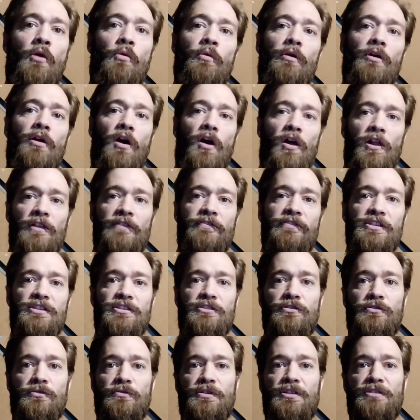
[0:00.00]
What all of
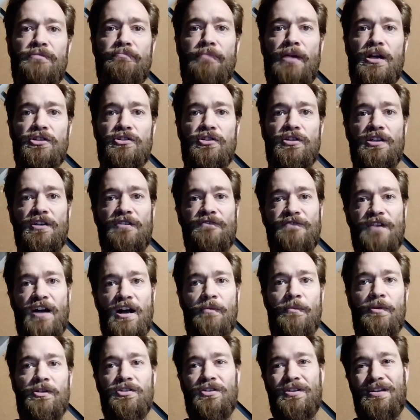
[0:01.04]
these do is measure the
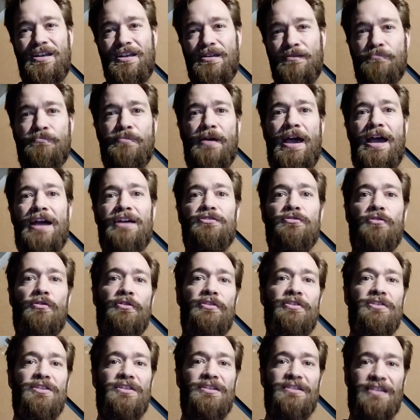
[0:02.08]
environmental impact or
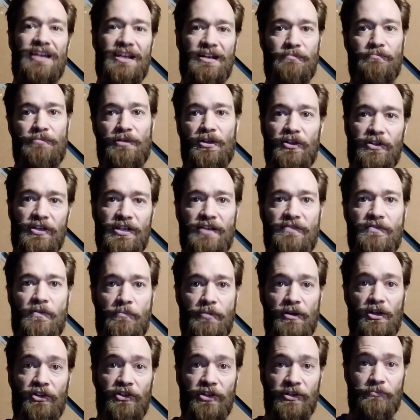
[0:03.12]
the sustainability of a
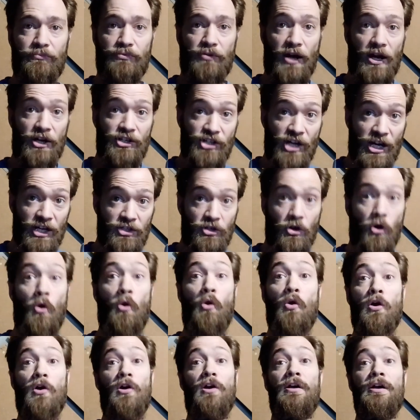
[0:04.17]
building project
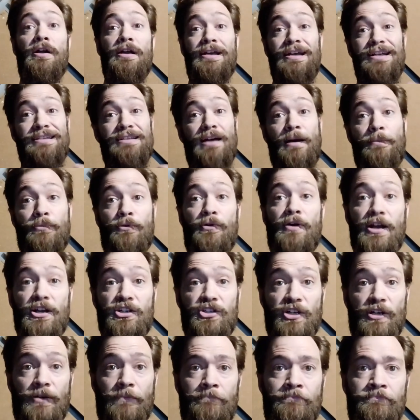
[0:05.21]
or its
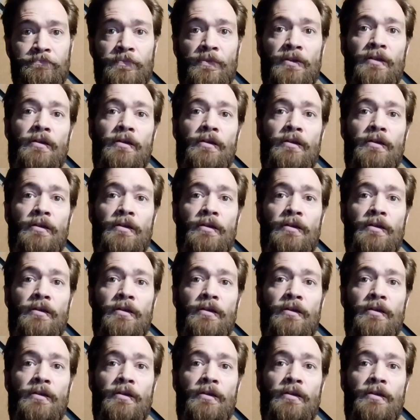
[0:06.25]
operation.